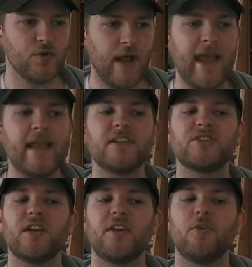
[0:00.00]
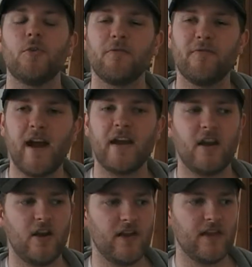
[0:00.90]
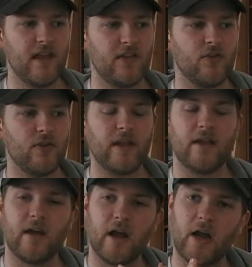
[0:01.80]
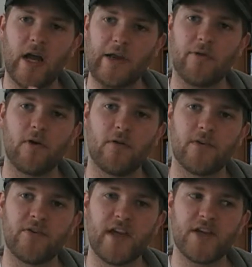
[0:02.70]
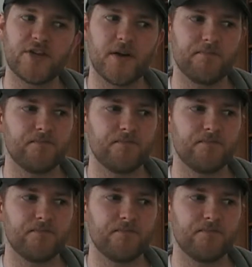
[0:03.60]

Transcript: who hate each other who finally get a kind of confrontation.